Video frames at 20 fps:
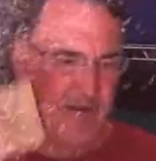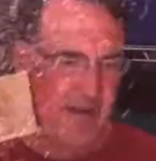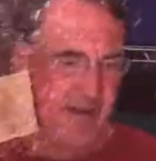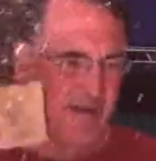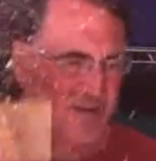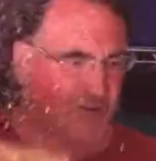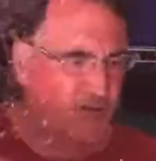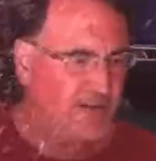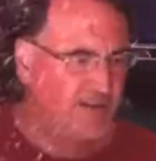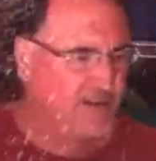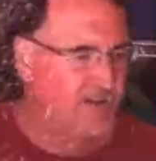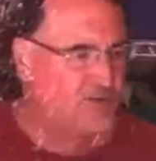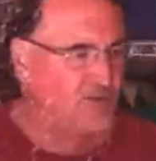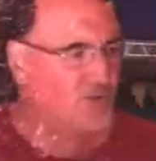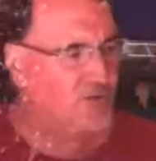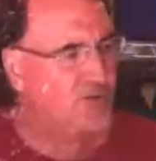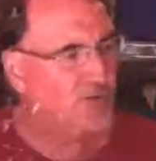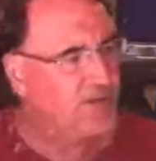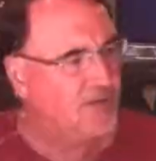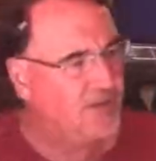we actually need
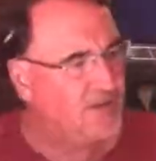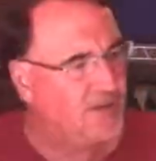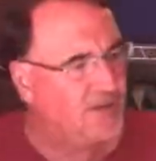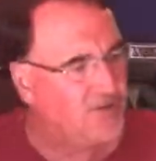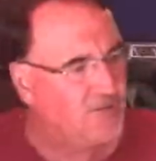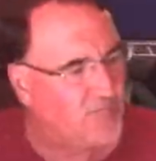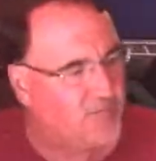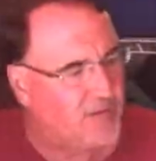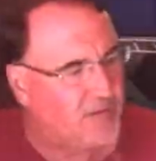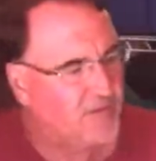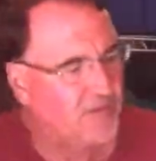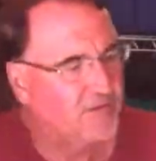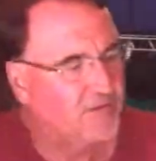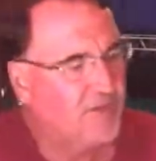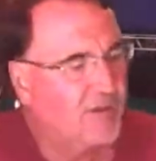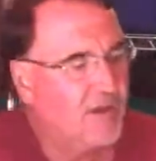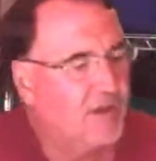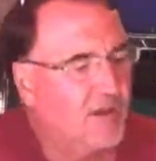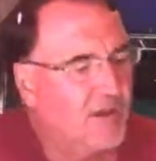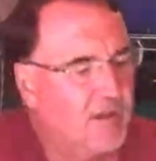two of these because
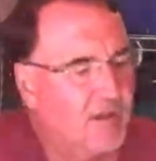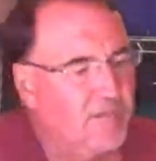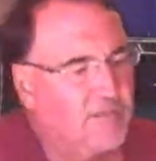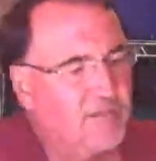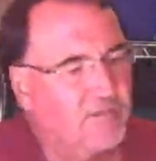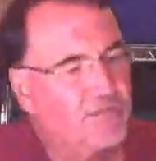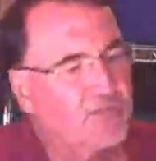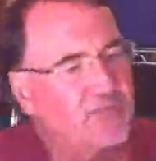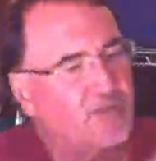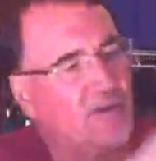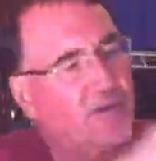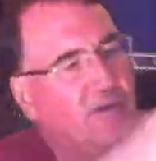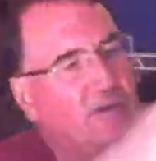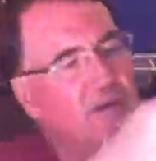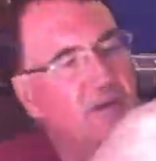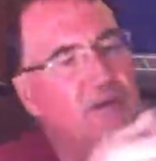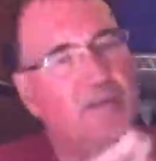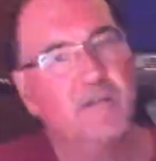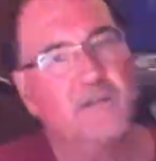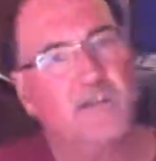this is
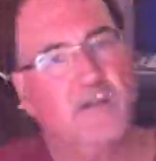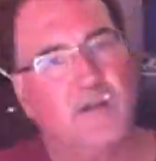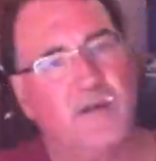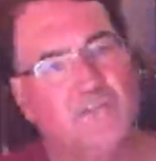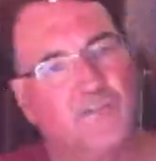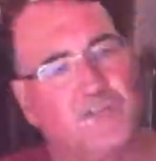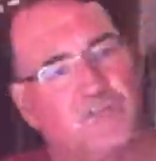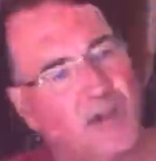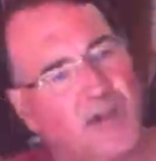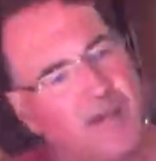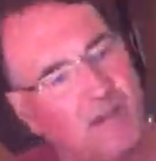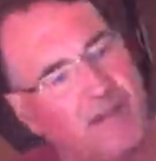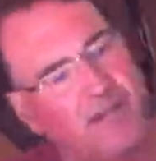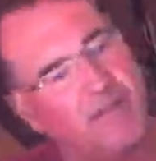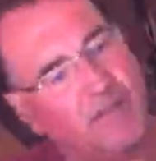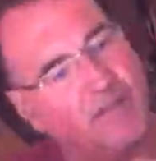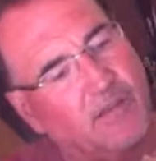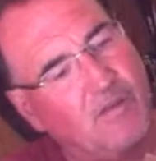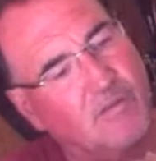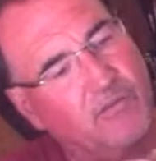our
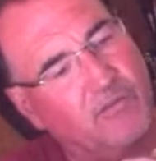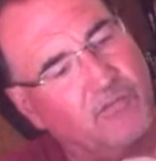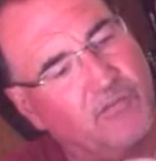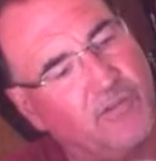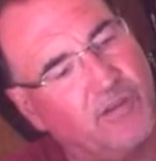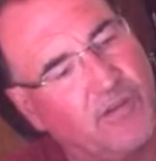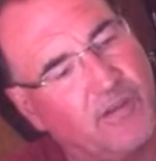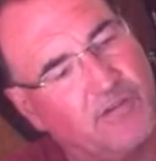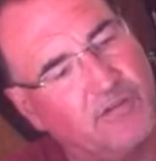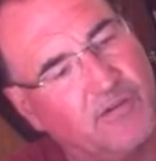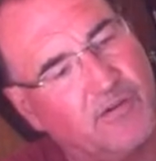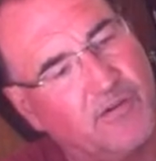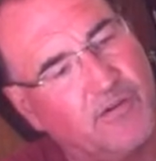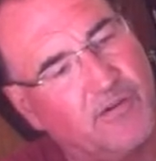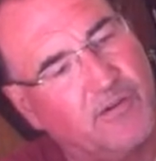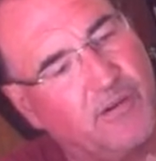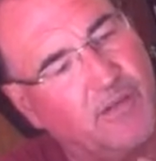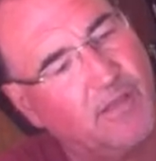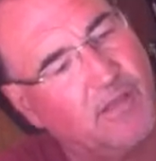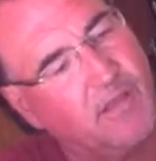side that goes
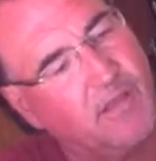under